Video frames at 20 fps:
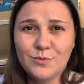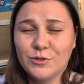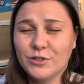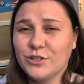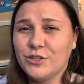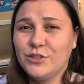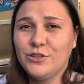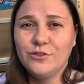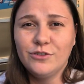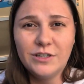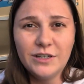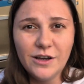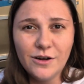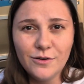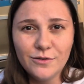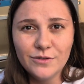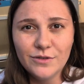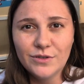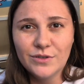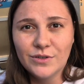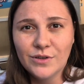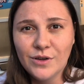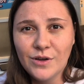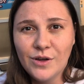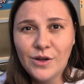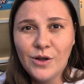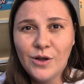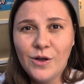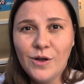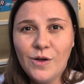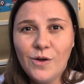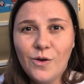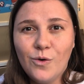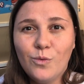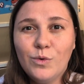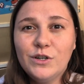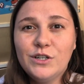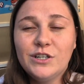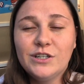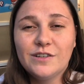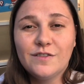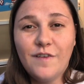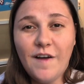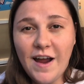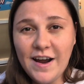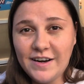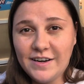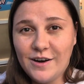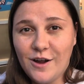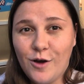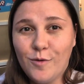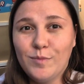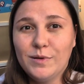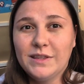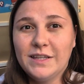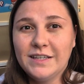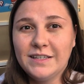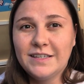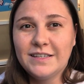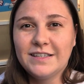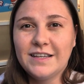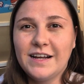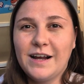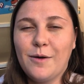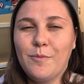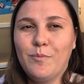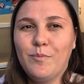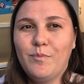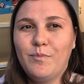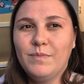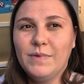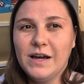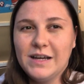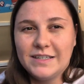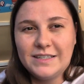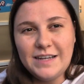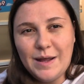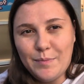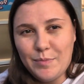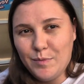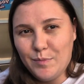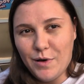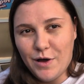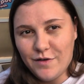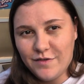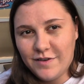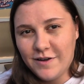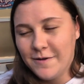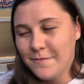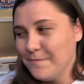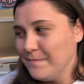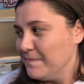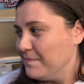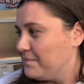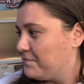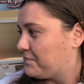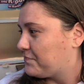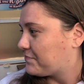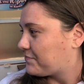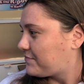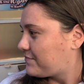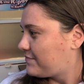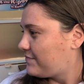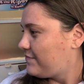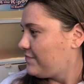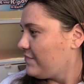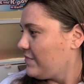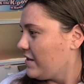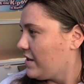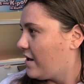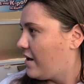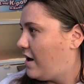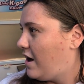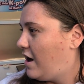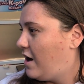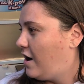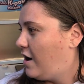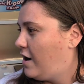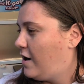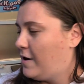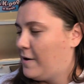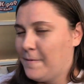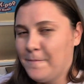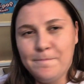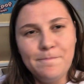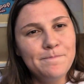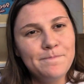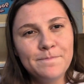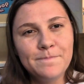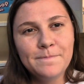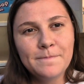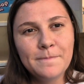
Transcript: were studios, which is fine and all, but this is like a step above. And